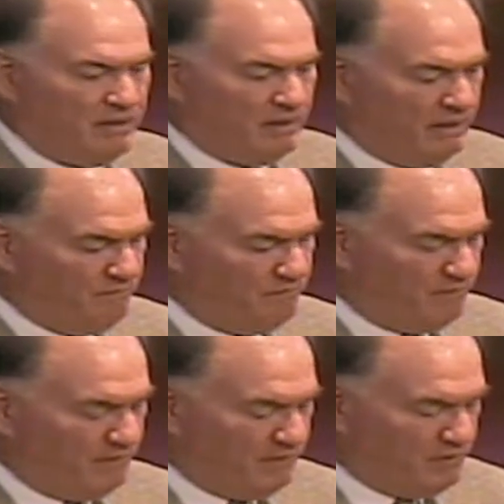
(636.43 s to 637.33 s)
If,
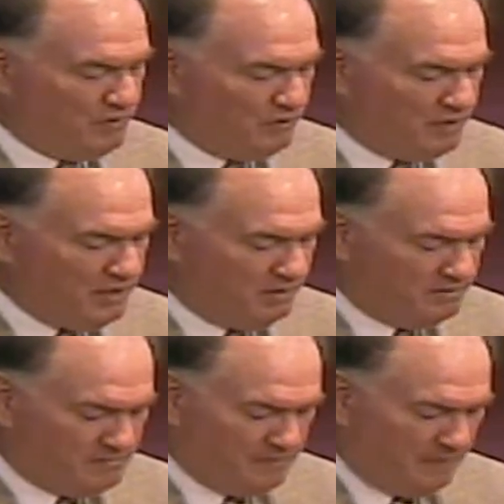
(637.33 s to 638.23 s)
if you look at
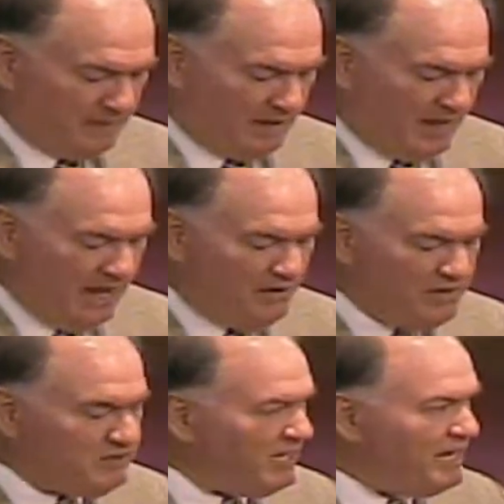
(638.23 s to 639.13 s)
how he's
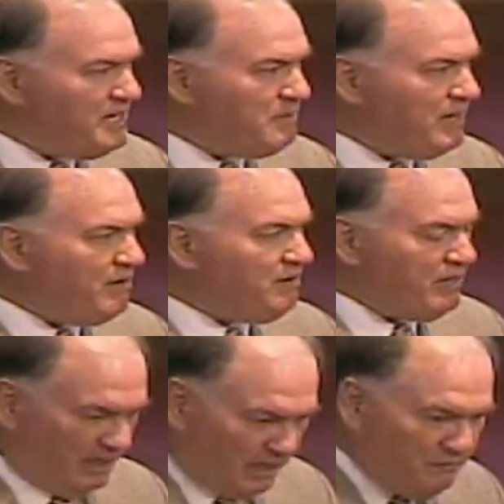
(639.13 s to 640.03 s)
laid them out,
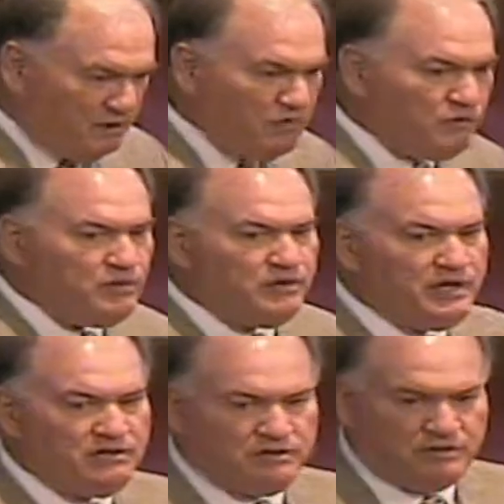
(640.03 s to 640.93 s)
if you do
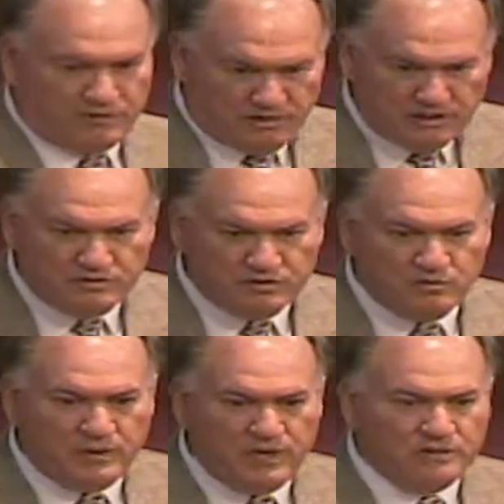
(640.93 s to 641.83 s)
this, then this is the
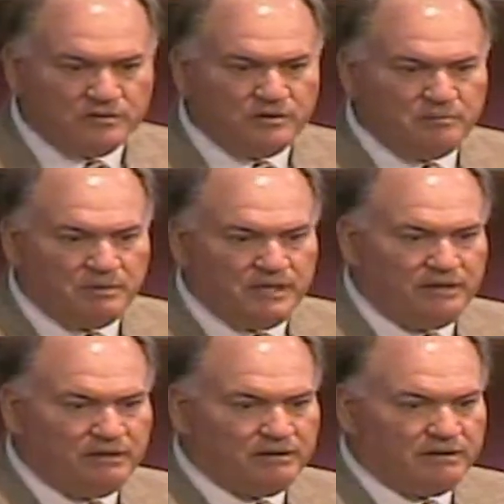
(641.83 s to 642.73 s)
way it's going to be.
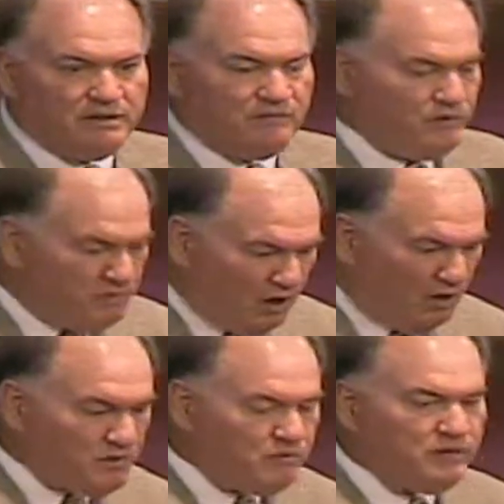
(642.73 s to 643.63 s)
If you don't
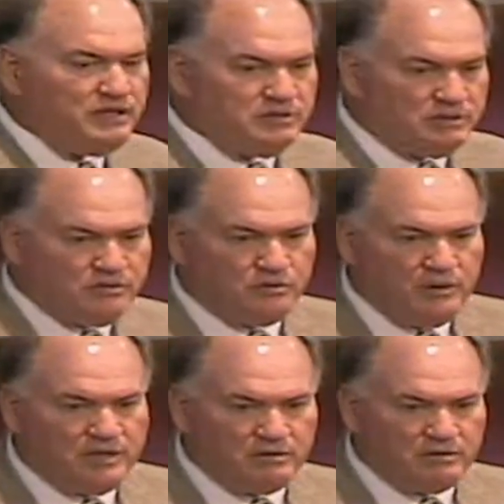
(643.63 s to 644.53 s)
do this, this is the way
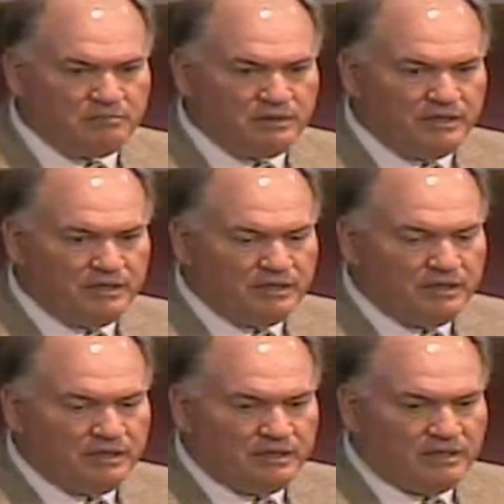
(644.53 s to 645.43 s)
it's going to be.
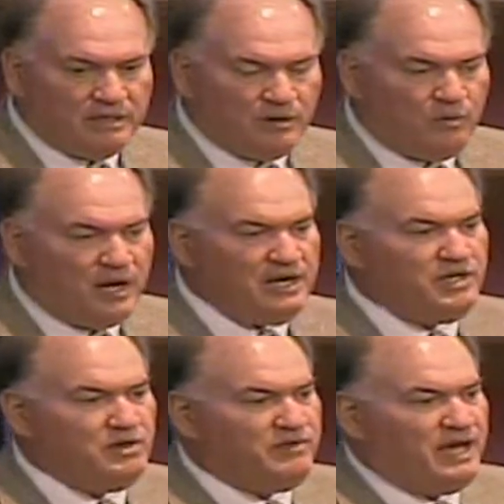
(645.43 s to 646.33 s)
Why do you
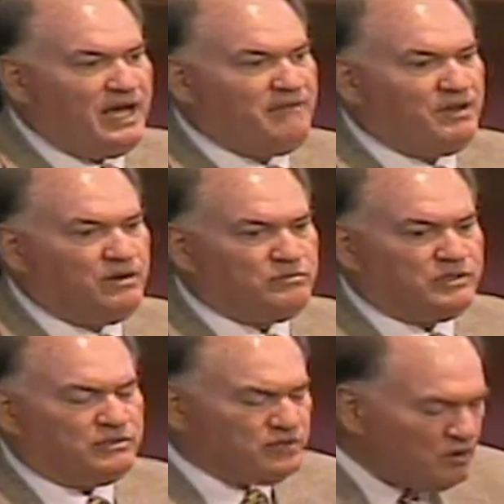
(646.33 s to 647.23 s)
even have those? There's
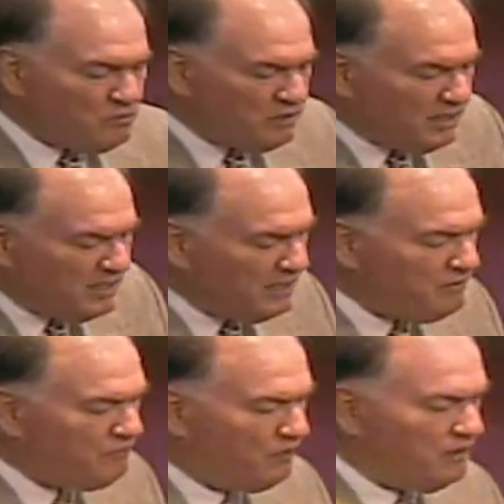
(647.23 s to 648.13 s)
no need
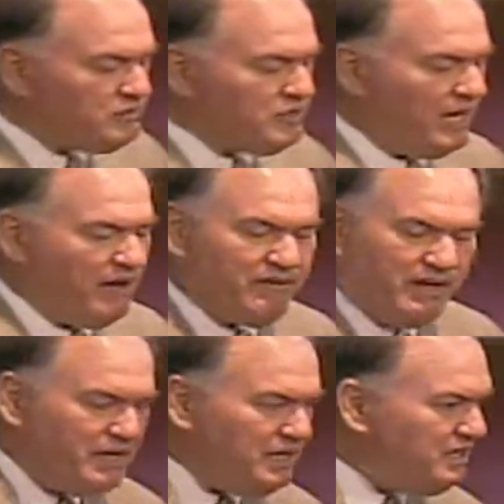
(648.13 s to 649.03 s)
for us to have
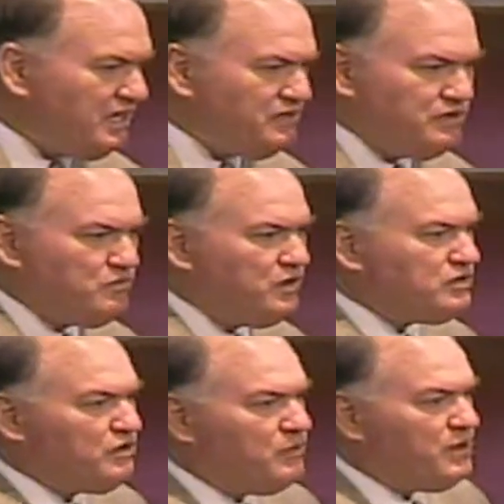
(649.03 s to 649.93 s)
any teaching
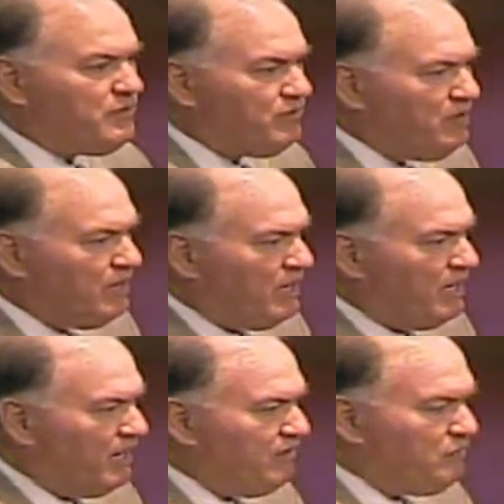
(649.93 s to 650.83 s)
whatsoever
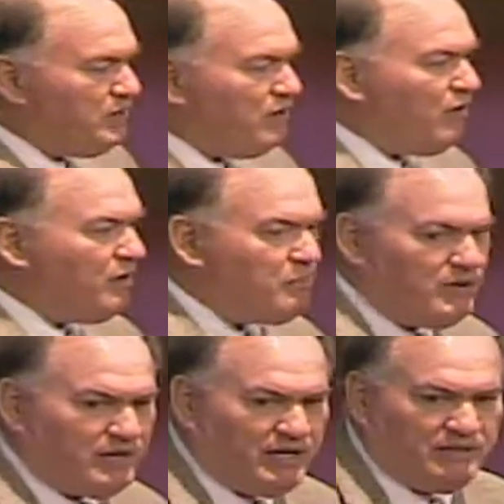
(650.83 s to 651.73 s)
if we are
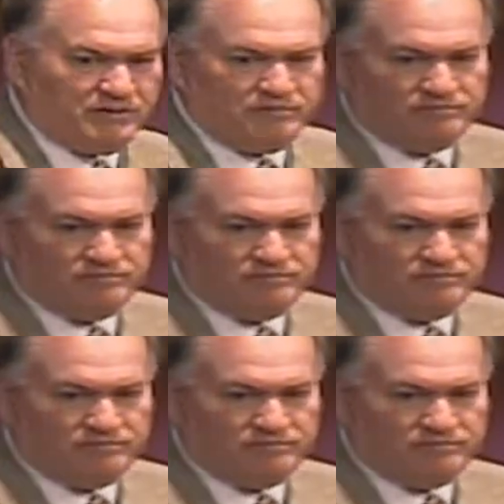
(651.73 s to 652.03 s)
predestined.